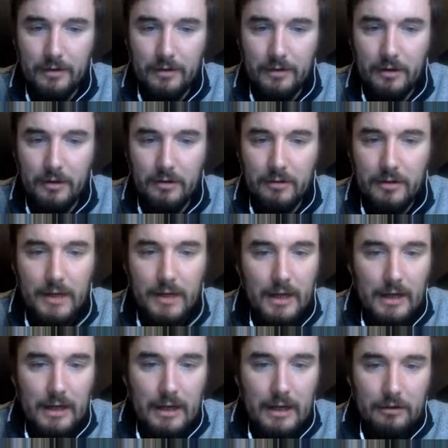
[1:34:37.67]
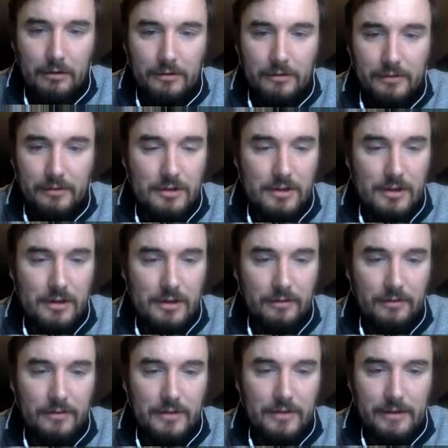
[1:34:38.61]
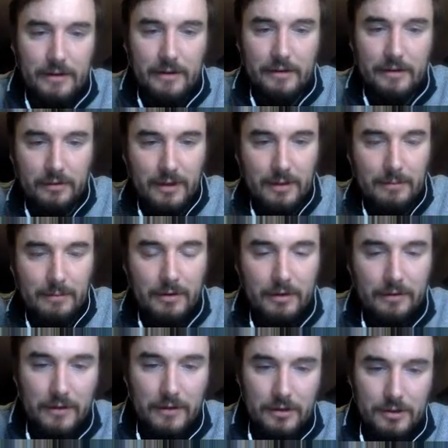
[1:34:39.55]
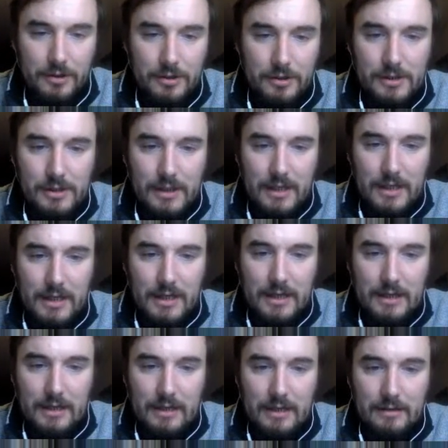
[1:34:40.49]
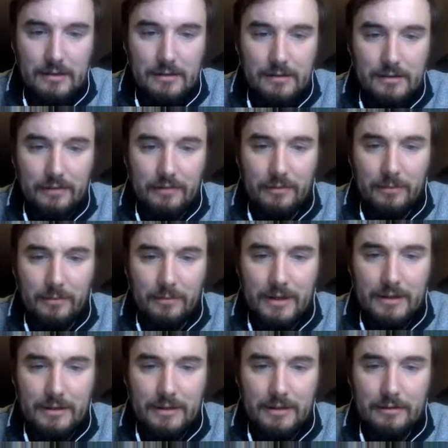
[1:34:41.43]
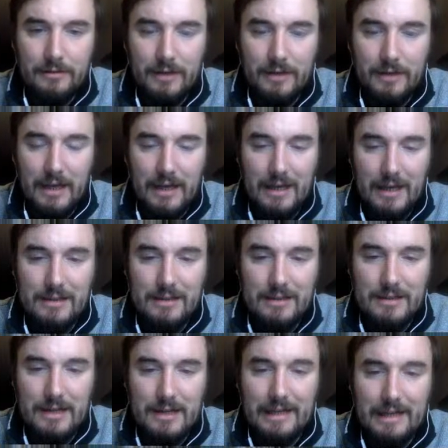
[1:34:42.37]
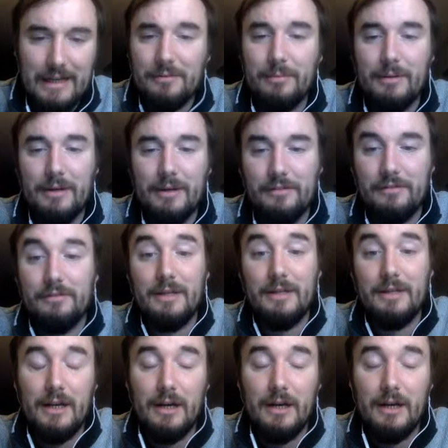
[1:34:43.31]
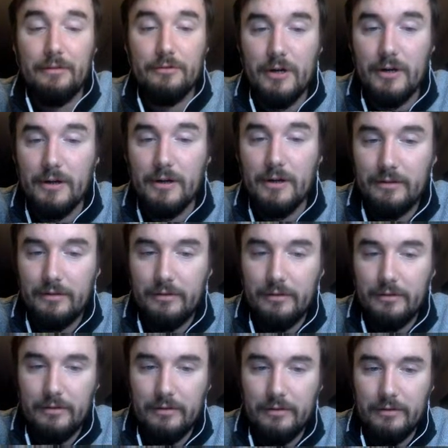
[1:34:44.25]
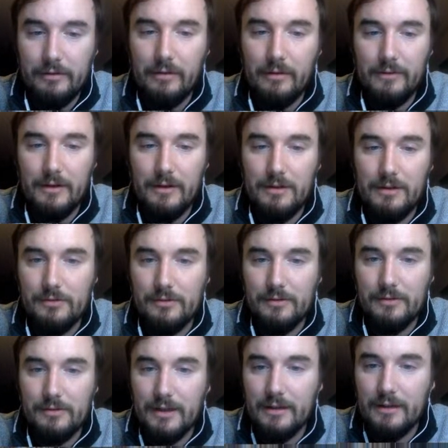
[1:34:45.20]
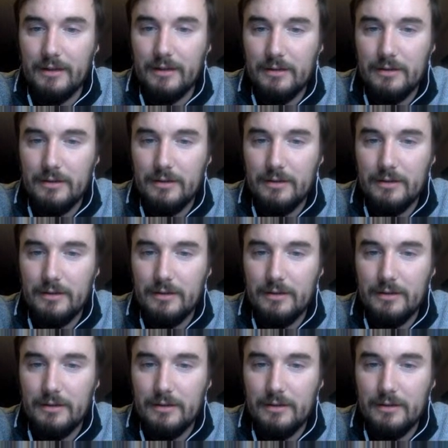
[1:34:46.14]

So crustaceans, teleosts are like bony fish, cephalopods, and lazarbranchs like other sharks. So very interesting.